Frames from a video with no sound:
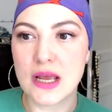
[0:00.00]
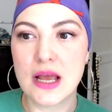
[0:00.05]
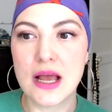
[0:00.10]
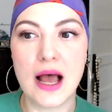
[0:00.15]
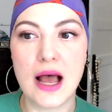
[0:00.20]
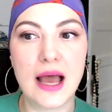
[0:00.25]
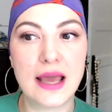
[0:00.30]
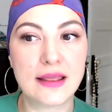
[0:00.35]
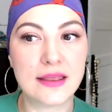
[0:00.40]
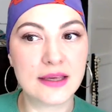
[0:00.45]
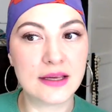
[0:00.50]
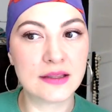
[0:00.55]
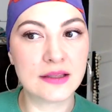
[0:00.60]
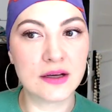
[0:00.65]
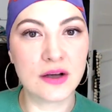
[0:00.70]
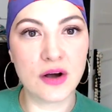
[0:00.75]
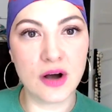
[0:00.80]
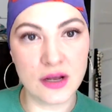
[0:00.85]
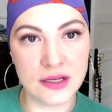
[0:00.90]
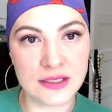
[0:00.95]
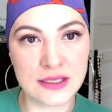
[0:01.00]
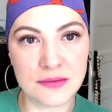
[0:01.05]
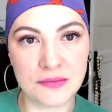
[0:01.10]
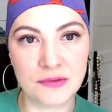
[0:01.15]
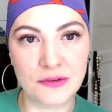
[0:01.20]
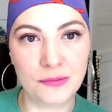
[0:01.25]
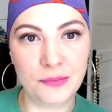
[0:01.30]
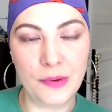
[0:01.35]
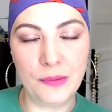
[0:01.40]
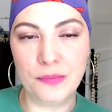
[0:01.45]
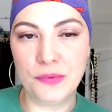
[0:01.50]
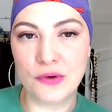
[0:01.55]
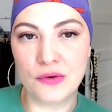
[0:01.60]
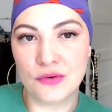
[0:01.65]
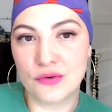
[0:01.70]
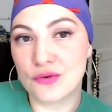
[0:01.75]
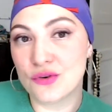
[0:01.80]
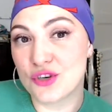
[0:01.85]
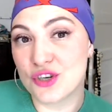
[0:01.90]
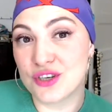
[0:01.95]
I think the concept of Papillon
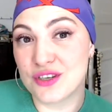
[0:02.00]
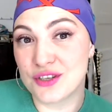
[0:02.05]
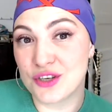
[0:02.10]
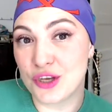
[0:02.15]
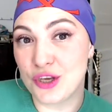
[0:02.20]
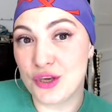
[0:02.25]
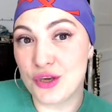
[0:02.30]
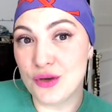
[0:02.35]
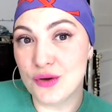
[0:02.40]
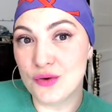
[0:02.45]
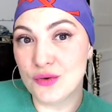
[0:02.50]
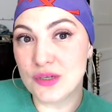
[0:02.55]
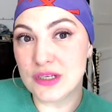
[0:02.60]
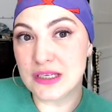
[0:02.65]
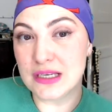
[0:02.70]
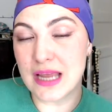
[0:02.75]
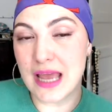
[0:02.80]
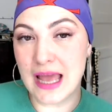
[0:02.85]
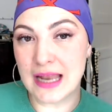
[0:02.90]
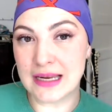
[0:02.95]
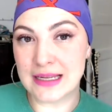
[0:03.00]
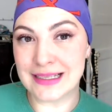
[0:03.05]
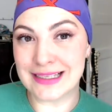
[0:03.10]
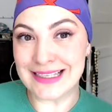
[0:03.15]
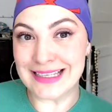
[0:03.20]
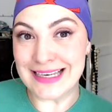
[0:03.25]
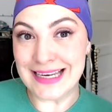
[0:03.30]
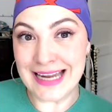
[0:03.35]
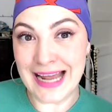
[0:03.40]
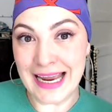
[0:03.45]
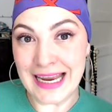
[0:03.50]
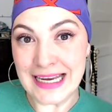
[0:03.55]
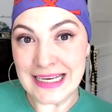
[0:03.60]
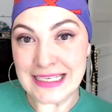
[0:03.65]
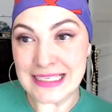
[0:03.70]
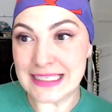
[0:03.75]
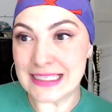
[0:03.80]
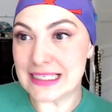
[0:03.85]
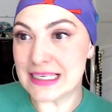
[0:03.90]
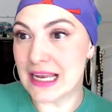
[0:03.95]
Rouge is cute and it's
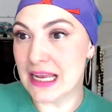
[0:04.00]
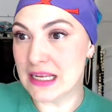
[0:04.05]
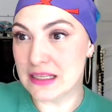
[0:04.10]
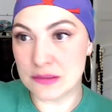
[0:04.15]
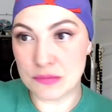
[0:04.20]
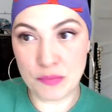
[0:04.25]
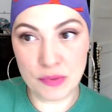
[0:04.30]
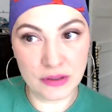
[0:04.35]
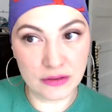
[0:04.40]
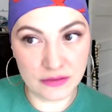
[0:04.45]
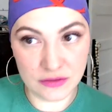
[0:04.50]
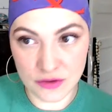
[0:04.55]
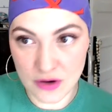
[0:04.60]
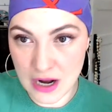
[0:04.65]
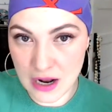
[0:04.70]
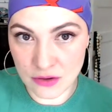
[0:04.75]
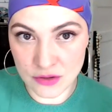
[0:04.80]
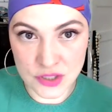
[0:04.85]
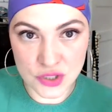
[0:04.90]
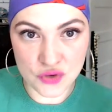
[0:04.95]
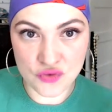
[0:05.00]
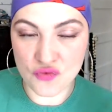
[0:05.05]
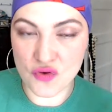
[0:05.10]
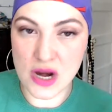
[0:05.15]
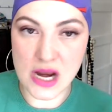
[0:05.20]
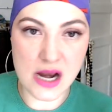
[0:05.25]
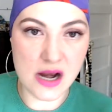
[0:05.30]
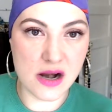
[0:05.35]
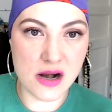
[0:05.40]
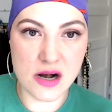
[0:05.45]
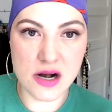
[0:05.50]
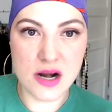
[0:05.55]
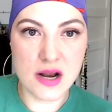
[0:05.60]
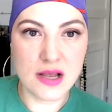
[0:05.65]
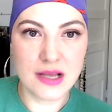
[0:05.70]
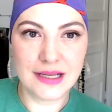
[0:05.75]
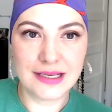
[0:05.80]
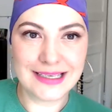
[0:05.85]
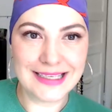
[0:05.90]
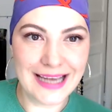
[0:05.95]
nice. It's built around rare
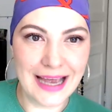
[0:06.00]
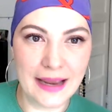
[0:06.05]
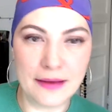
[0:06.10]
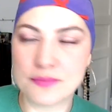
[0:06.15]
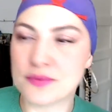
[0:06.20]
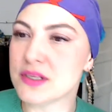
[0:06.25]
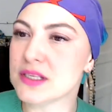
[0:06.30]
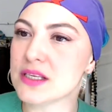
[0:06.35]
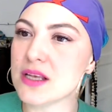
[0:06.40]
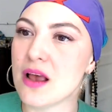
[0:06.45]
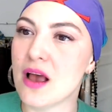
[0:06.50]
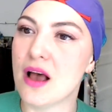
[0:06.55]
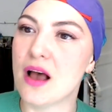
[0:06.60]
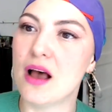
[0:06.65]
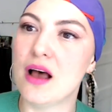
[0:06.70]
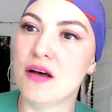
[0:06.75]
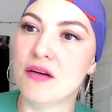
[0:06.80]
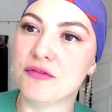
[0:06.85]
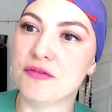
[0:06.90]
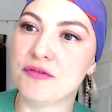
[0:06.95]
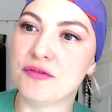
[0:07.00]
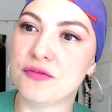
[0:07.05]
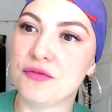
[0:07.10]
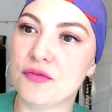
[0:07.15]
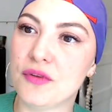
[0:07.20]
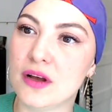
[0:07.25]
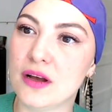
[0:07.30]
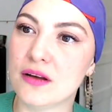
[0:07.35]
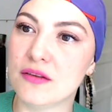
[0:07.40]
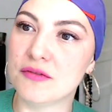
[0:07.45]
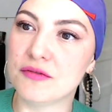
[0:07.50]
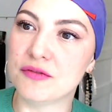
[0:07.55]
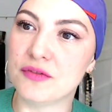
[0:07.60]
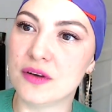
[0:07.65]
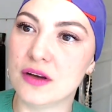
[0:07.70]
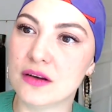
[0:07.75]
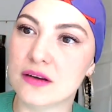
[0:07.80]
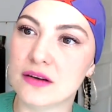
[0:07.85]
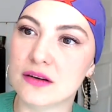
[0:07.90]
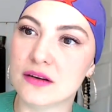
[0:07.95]
types of
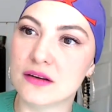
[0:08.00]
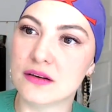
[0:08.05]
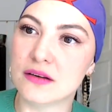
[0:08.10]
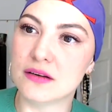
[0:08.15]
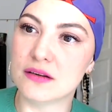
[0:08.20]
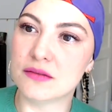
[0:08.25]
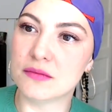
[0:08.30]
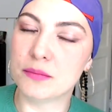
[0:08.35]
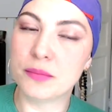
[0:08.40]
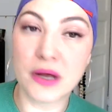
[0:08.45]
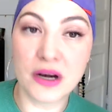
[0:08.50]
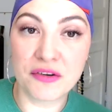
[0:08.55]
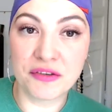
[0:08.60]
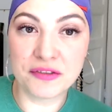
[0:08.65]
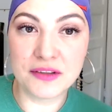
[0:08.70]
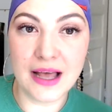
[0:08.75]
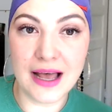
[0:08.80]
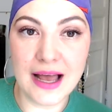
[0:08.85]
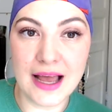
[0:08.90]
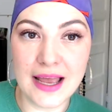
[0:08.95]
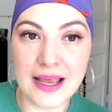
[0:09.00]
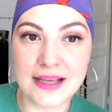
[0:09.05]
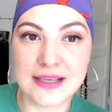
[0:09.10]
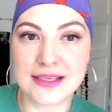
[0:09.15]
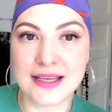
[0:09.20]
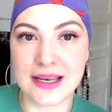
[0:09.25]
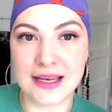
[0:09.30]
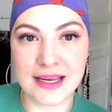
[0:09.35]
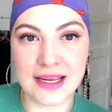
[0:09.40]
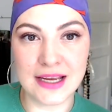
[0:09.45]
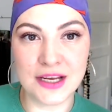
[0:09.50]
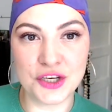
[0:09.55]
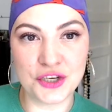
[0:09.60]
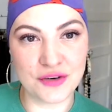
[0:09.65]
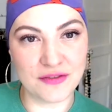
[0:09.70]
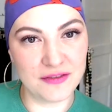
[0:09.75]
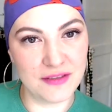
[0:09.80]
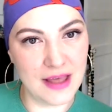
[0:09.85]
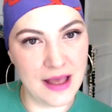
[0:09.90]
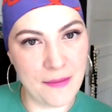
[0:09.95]
butterflies, and each
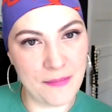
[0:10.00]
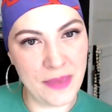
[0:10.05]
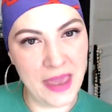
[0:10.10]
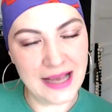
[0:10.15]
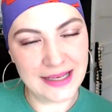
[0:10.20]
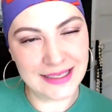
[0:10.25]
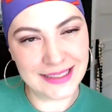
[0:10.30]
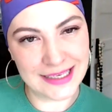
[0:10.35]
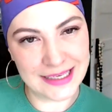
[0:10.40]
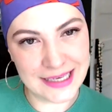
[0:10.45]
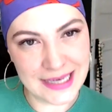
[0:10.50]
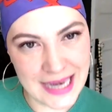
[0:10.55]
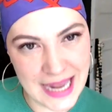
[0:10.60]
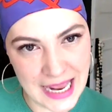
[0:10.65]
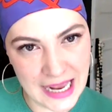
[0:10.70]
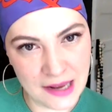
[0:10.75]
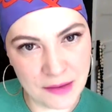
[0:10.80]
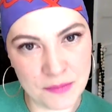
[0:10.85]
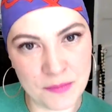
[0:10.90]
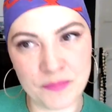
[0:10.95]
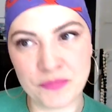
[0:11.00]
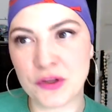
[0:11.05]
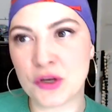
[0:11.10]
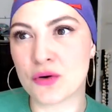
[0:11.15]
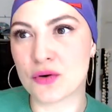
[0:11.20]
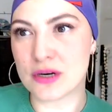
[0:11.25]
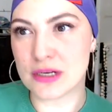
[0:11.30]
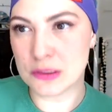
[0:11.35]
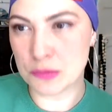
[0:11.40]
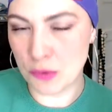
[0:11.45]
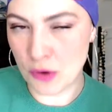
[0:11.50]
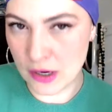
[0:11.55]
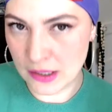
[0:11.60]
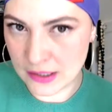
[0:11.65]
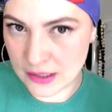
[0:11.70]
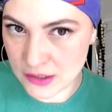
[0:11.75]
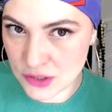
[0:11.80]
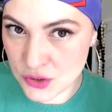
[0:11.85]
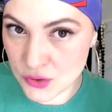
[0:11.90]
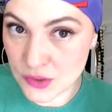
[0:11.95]
of them has a name
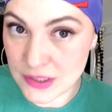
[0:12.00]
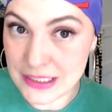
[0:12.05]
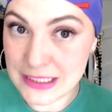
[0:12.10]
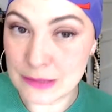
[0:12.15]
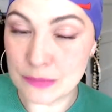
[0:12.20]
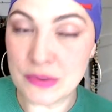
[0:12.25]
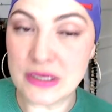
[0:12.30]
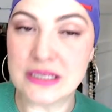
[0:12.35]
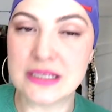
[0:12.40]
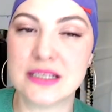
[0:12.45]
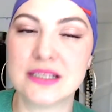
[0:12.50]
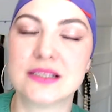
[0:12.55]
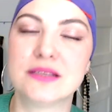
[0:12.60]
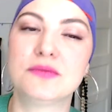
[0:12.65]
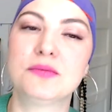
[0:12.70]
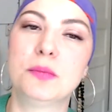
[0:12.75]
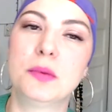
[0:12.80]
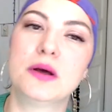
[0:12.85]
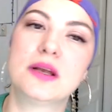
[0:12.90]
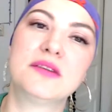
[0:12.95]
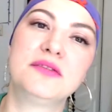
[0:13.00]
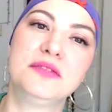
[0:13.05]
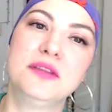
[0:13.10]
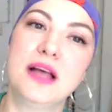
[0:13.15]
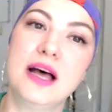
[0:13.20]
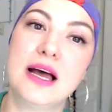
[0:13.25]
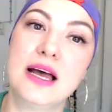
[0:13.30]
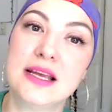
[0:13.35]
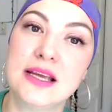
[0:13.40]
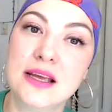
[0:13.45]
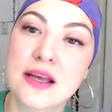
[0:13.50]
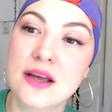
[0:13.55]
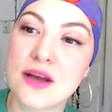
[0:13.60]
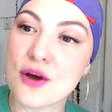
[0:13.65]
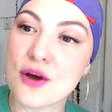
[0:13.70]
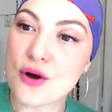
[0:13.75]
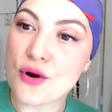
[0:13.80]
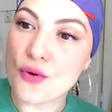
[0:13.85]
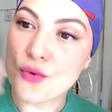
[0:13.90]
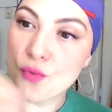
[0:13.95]
corresponding to a species of butterfly
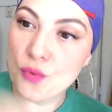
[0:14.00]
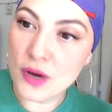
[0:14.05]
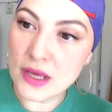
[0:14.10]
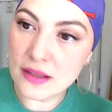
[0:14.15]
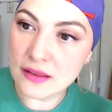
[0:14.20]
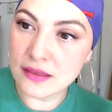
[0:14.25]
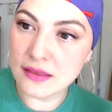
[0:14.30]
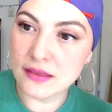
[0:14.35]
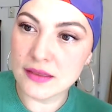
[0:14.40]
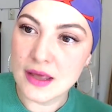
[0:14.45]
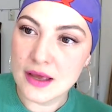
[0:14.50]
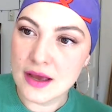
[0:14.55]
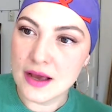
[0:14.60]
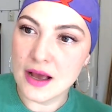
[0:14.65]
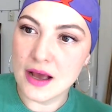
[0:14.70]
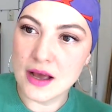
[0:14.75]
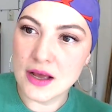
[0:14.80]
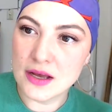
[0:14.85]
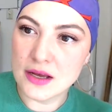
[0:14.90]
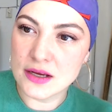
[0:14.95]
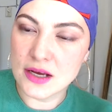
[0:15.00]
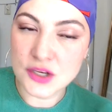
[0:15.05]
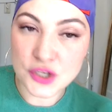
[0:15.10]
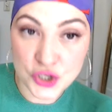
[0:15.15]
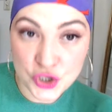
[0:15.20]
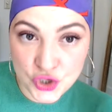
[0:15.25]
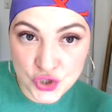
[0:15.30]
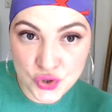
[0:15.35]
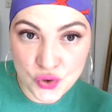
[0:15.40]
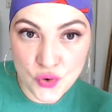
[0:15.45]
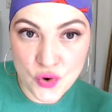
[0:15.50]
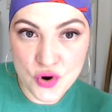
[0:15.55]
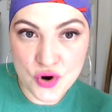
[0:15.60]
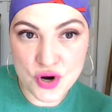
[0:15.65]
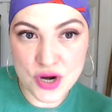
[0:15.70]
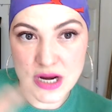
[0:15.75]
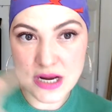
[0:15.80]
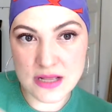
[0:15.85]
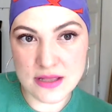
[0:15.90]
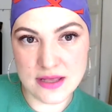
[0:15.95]
with a
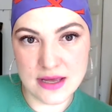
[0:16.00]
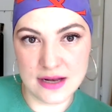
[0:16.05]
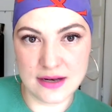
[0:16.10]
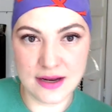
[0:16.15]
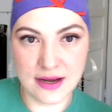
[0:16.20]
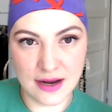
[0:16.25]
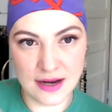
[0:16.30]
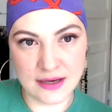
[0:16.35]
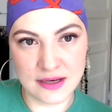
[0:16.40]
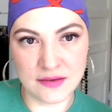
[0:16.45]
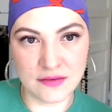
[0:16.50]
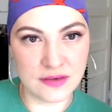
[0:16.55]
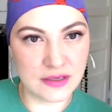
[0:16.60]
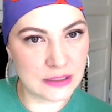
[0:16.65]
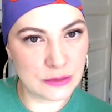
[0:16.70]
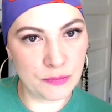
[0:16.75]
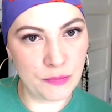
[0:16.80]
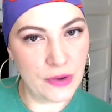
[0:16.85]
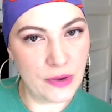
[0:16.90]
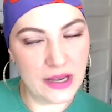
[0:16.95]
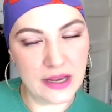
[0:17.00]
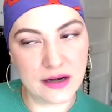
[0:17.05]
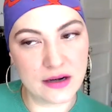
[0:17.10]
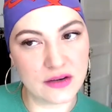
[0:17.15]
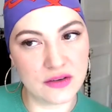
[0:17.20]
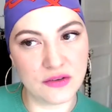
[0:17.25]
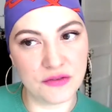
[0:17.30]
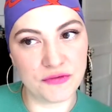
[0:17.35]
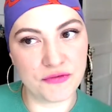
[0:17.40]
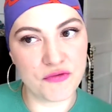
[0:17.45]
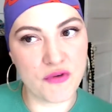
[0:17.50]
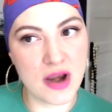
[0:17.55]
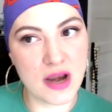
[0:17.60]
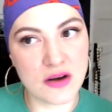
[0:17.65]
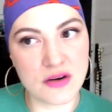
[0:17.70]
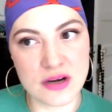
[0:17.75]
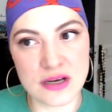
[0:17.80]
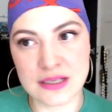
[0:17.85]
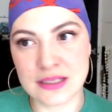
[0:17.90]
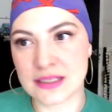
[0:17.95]
story that kind of inspired the
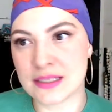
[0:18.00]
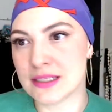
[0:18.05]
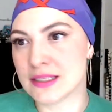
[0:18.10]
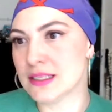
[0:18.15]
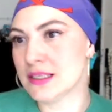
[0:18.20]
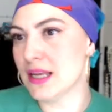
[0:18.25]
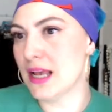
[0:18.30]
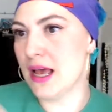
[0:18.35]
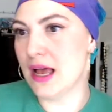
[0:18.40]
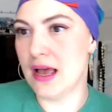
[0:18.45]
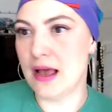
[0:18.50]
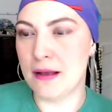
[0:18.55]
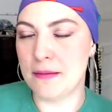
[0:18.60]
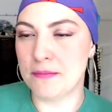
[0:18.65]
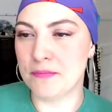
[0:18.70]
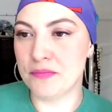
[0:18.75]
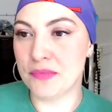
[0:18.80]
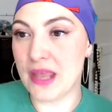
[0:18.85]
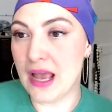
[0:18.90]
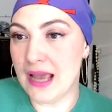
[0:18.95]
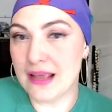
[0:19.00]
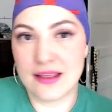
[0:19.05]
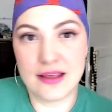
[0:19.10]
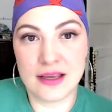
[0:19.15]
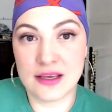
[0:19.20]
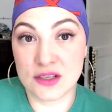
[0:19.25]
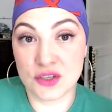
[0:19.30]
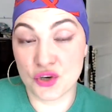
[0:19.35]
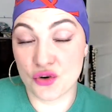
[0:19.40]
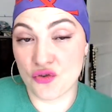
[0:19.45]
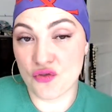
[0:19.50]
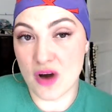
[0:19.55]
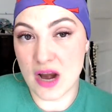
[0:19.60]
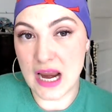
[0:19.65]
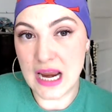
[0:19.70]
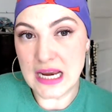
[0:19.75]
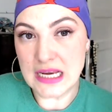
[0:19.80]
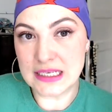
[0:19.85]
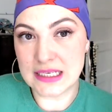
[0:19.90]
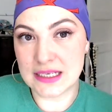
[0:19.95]
fragrance. I think it's
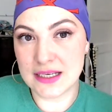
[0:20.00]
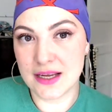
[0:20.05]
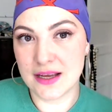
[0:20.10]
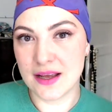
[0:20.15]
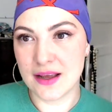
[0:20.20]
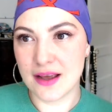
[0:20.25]
great.